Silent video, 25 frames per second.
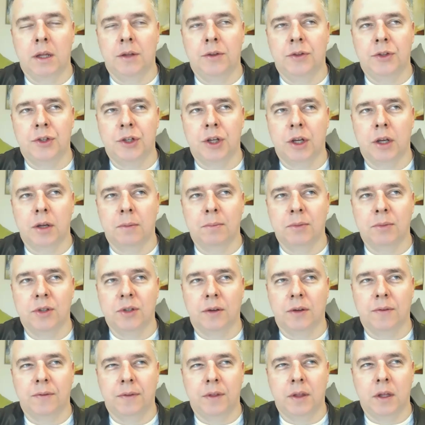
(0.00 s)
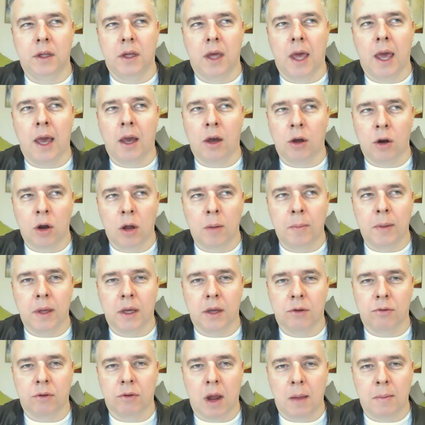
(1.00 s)
in terms of the
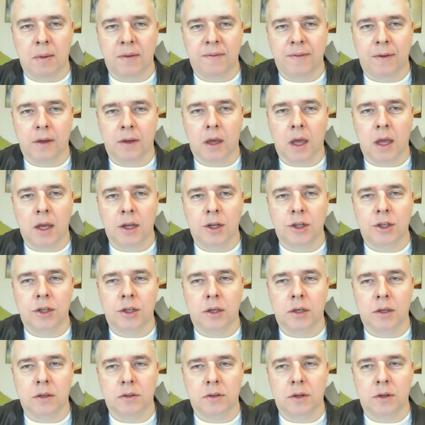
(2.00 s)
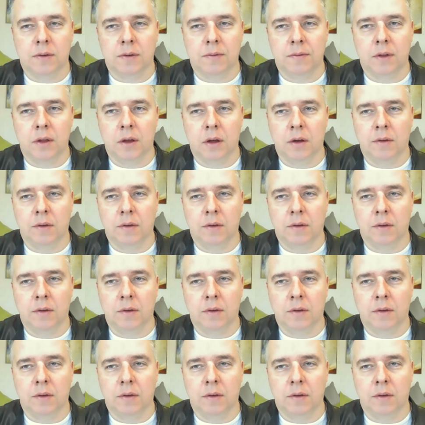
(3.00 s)
economic ramifications of the,